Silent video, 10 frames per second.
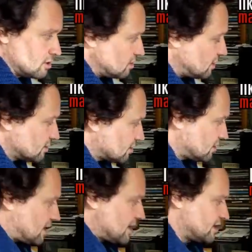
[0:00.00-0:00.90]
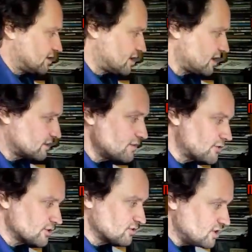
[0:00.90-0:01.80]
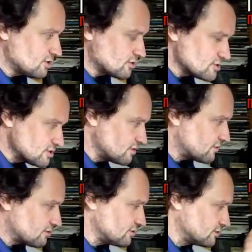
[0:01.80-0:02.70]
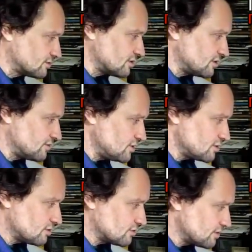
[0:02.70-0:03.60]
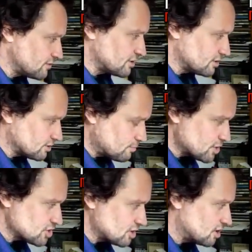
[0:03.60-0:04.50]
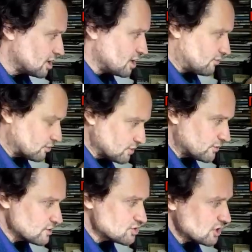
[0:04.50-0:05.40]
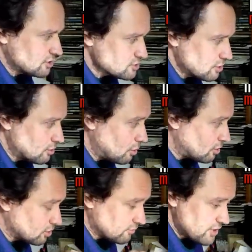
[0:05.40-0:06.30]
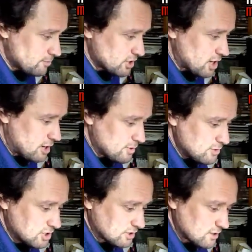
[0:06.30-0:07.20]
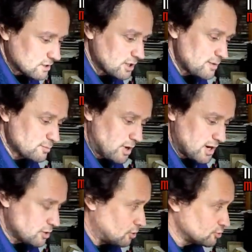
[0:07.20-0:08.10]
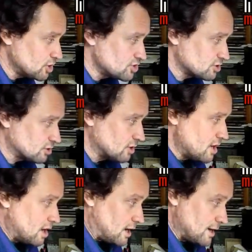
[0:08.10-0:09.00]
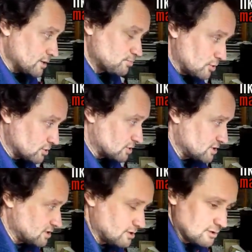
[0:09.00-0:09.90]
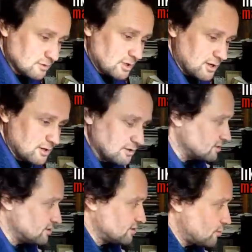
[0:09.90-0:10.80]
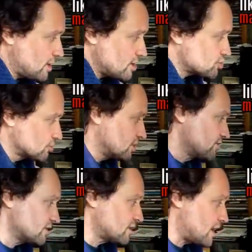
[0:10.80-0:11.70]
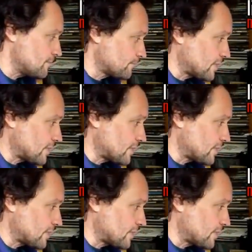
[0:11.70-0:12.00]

And I had different videos, different video, different picture for different channels. So all of them become immediately claimed by Go Digital. I responded as the way I should. At that time,